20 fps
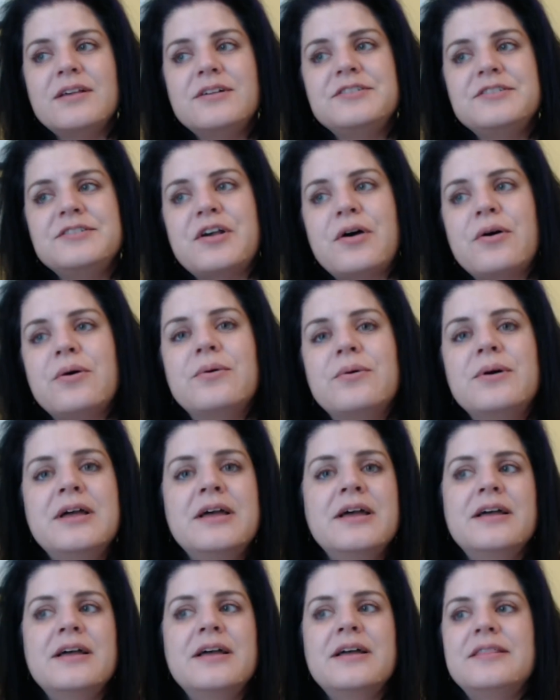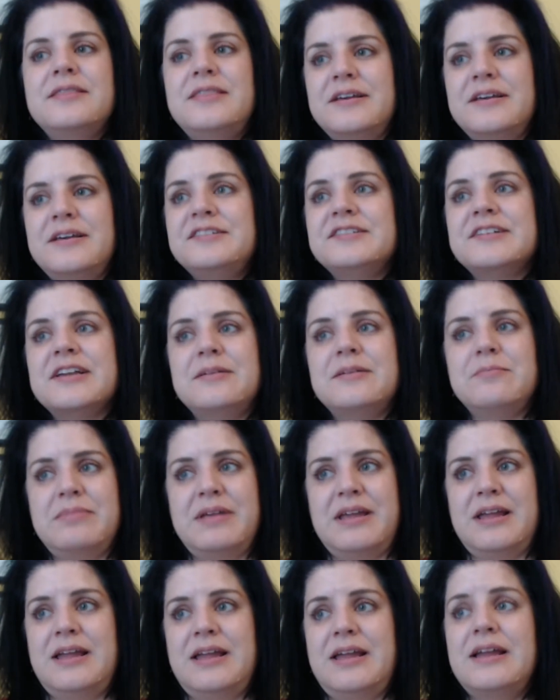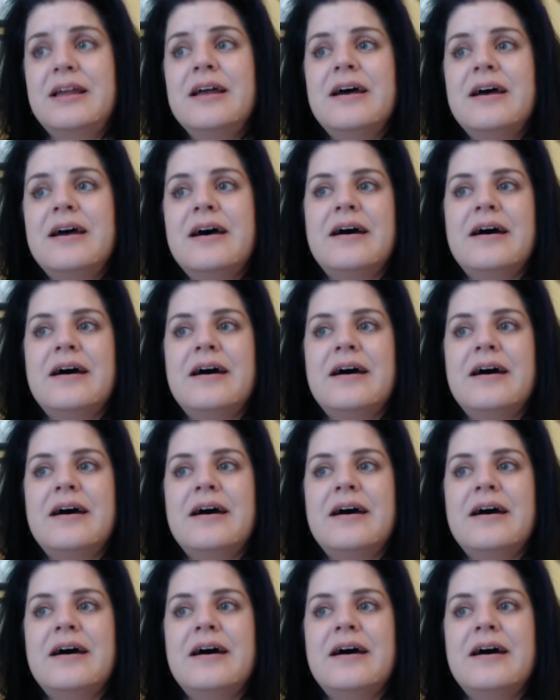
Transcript: So this can be,